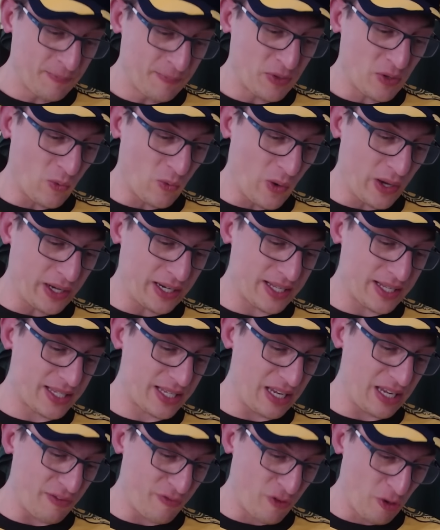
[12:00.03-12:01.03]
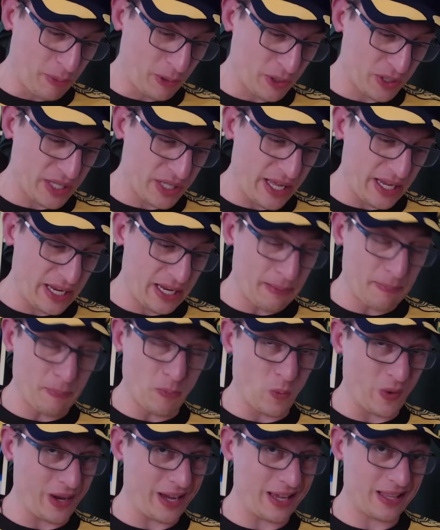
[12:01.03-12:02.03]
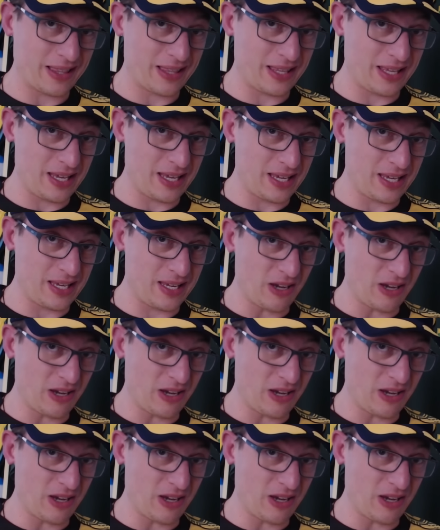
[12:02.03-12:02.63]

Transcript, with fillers: One at Sydney Football Stadium, where the